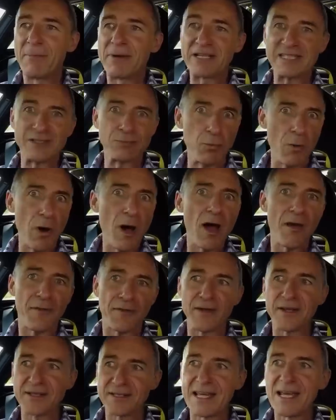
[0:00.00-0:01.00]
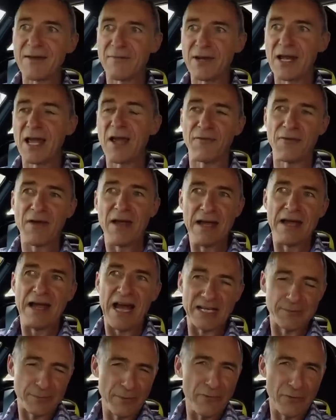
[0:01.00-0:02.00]
but it's worth it, even if,
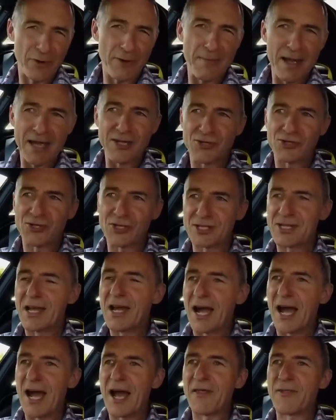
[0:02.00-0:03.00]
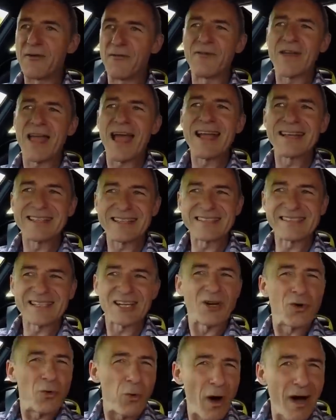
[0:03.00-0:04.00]
as we've already mentioned, uh, the V eight
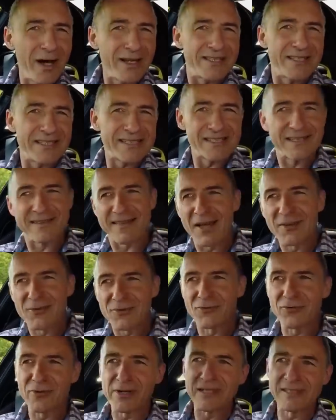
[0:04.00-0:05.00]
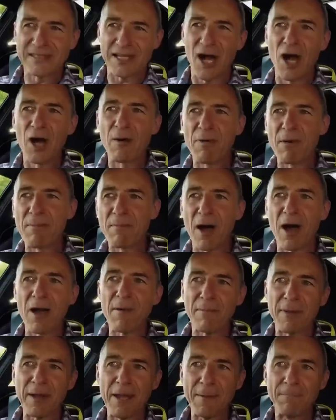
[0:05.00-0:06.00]
isn't quite as thundery as you hope it
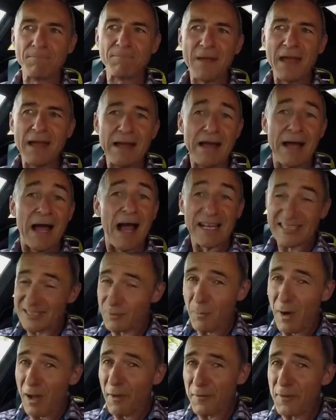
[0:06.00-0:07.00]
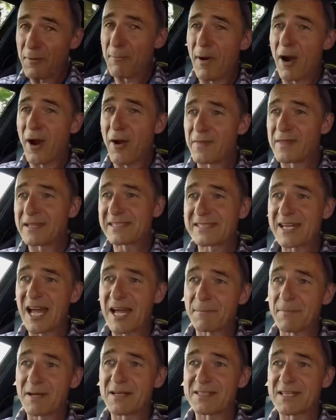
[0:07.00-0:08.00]
might be. As a wealthy buyer in this
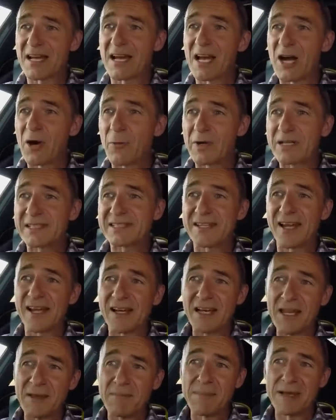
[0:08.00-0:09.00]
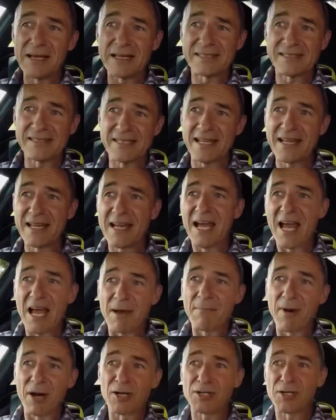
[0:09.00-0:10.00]
segment, uh, we'd certainly miss the
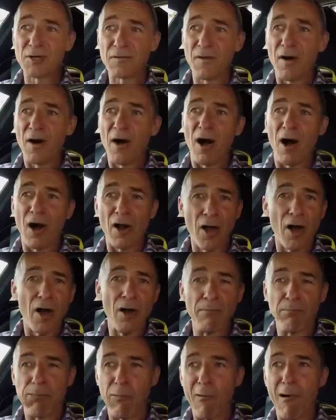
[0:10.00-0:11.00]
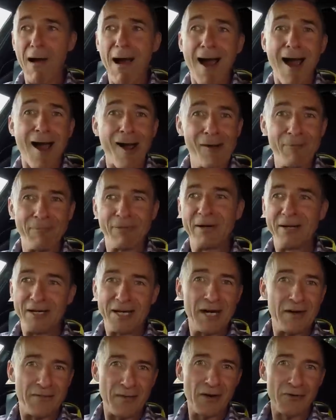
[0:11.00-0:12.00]
emotive hollow bwarp
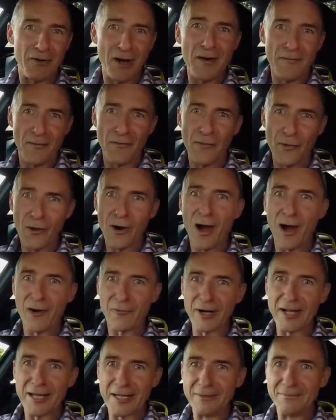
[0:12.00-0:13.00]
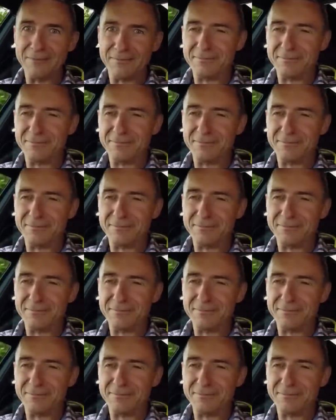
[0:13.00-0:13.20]
of a rival Ferrari.